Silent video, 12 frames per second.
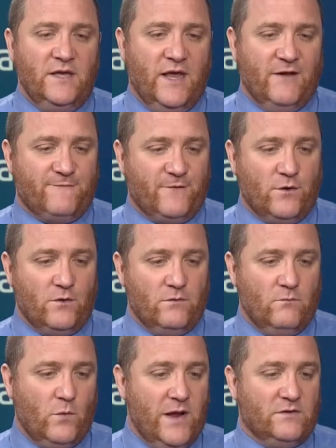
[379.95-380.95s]
And
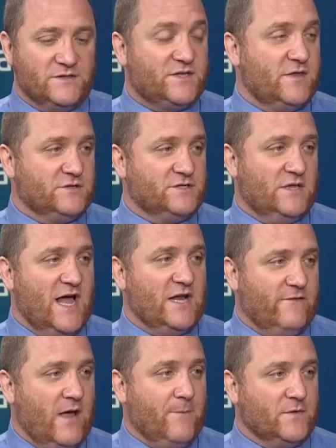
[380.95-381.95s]
for whales, there's a lot
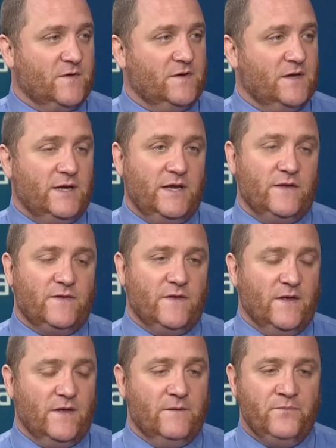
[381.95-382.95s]
of opportunity
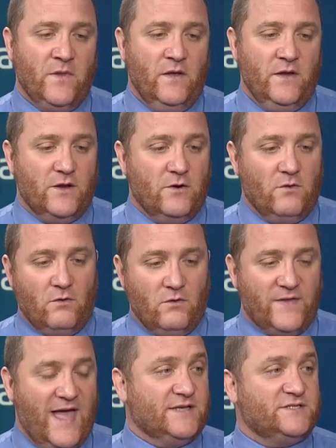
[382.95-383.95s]
to,
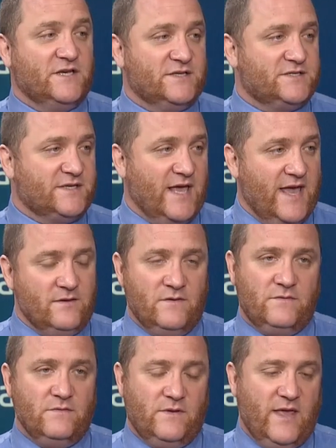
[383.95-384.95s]
hold assets, get
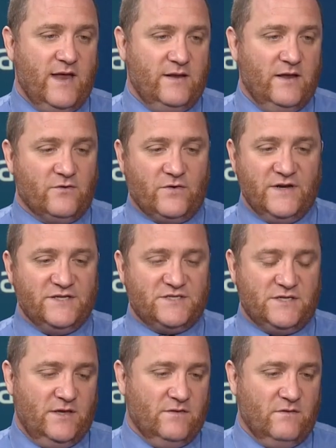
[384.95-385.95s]

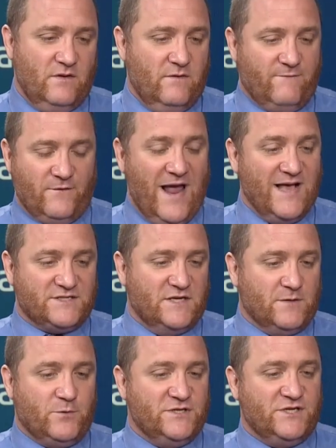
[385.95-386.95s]
increased in for
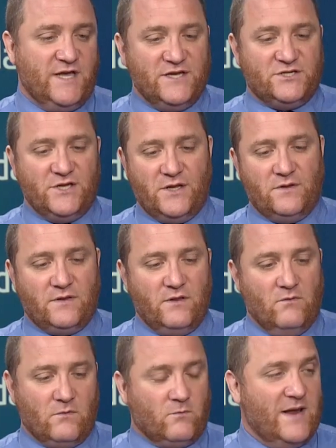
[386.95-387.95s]
asset appreciation,
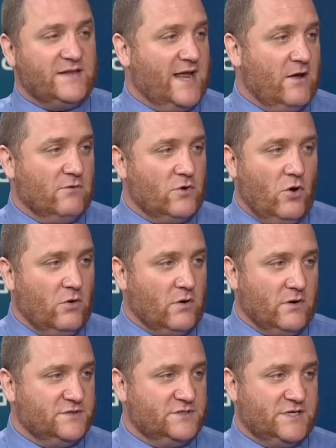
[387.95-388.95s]
rent out
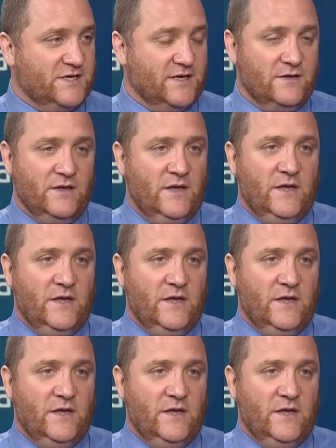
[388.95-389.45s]
cards to